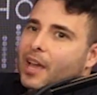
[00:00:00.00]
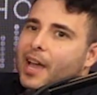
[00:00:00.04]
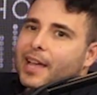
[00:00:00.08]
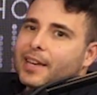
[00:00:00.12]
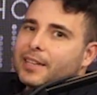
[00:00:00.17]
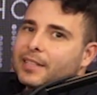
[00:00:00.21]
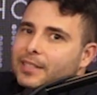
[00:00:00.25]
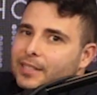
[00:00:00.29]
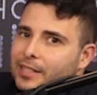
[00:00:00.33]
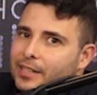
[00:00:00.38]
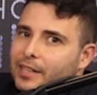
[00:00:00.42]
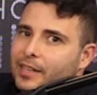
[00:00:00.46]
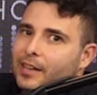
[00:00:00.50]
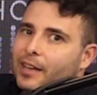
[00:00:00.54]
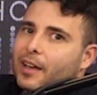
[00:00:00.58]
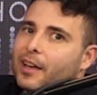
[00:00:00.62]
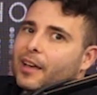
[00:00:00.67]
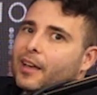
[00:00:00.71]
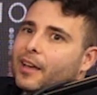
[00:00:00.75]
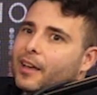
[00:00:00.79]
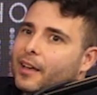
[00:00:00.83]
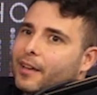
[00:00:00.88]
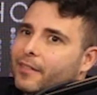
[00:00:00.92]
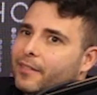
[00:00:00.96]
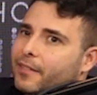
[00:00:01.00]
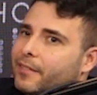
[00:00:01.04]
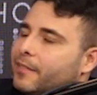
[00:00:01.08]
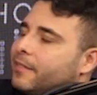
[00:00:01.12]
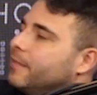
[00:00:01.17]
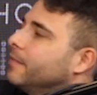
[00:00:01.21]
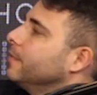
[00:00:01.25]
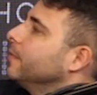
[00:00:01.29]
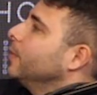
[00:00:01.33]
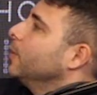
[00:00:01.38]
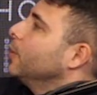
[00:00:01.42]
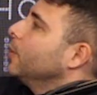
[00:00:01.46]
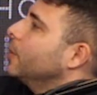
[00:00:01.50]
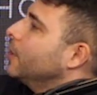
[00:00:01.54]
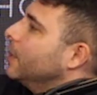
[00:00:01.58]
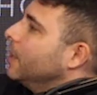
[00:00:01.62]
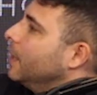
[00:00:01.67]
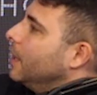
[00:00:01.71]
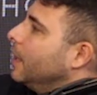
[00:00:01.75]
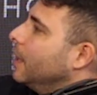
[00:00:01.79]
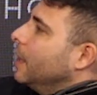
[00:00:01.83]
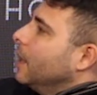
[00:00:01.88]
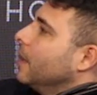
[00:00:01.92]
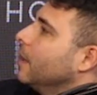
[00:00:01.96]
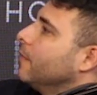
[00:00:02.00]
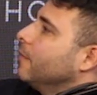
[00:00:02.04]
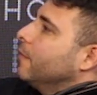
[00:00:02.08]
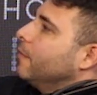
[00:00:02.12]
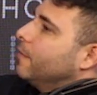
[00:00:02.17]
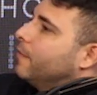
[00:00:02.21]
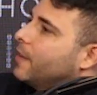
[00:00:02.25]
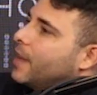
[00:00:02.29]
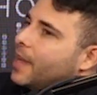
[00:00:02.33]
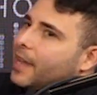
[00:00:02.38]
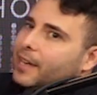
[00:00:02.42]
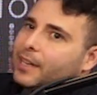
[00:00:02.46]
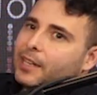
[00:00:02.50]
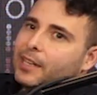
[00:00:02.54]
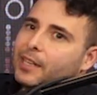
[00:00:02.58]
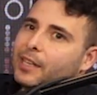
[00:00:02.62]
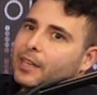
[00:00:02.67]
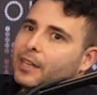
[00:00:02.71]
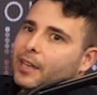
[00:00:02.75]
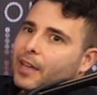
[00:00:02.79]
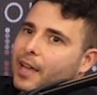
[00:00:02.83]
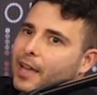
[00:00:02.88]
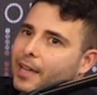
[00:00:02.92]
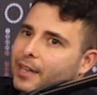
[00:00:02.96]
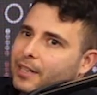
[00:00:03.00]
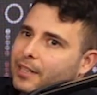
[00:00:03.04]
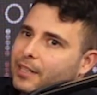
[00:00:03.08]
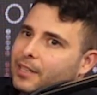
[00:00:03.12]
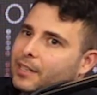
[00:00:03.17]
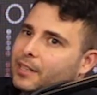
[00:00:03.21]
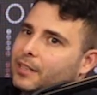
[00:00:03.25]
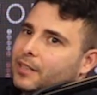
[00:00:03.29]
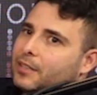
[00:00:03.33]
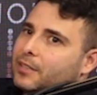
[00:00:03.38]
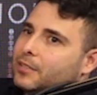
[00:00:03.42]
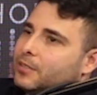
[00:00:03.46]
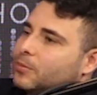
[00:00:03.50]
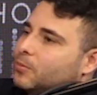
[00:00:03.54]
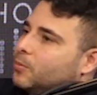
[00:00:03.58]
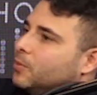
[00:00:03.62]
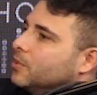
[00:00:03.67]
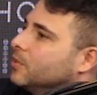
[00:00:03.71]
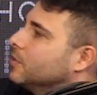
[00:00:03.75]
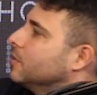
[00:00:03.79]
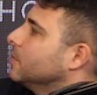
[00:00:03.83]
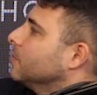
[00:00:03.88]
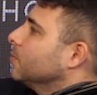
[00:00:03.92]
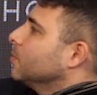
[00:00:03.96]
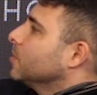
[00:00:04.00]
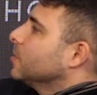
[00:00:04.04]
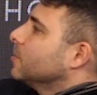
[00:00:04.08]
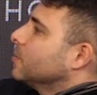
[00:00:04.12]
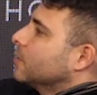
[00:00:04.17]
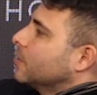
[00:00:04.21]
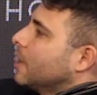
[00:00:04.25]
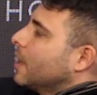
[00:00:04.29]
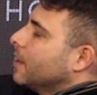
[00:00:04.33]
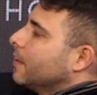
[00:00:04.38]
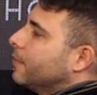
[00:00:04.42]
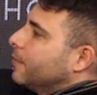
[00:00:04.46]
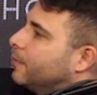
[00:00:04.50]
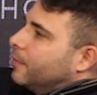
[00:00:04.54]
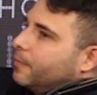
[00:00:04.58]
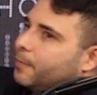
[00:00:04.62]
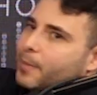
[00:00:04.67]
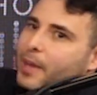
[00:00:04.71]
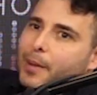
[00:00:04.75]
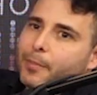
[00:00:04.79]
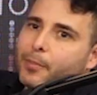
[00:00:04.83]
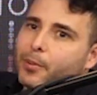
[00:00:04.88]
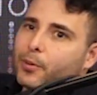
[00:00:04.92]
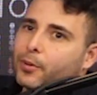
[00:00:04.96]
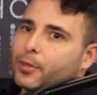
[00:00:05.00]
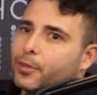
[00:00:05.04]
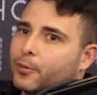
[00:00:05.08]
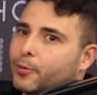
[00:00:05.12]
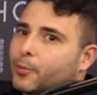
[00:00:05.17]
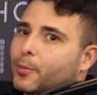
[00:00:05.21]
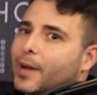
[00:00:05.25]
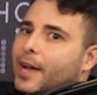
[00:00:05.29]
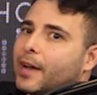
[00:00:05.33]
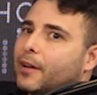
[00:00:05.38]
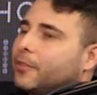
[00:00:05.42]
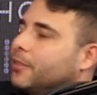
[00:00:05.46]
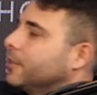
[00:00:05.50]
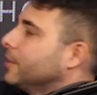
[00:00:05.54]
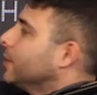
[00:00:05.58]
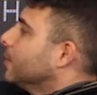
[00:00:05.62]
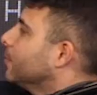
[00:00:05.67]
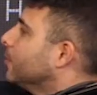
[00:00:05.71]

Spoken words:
idea of looking and finding ideas was kind of peppered throughout the